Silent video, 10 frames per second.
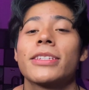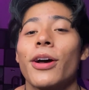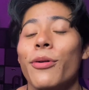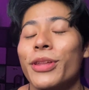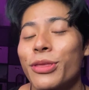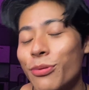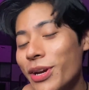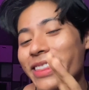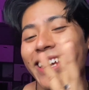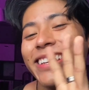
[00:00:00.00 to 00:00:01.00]
so the
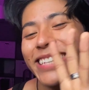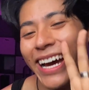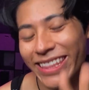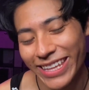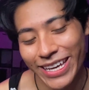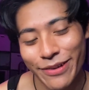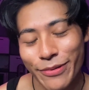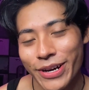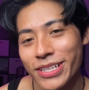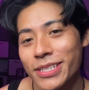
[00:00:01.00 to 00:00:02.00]
three things I did
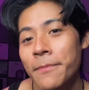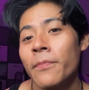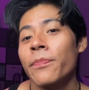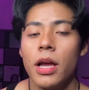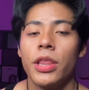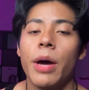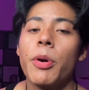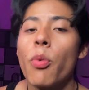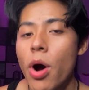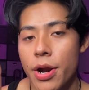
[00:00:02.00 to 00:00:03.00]
was,
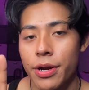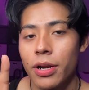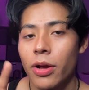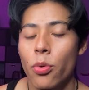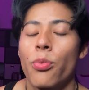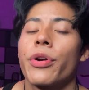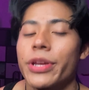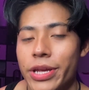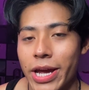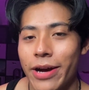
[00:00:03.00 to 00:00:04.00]
number one,
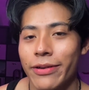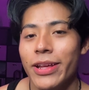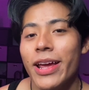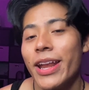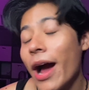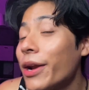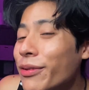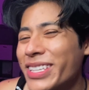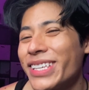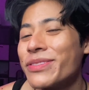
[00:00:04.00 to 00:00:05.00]
working out. Now I
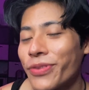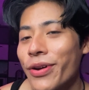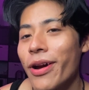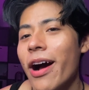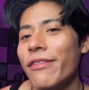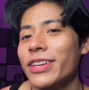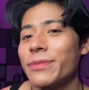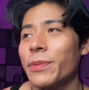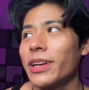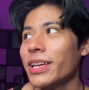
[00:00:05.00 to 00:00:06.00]
know this seems very obvious,
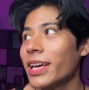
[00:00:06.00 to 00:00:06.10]
but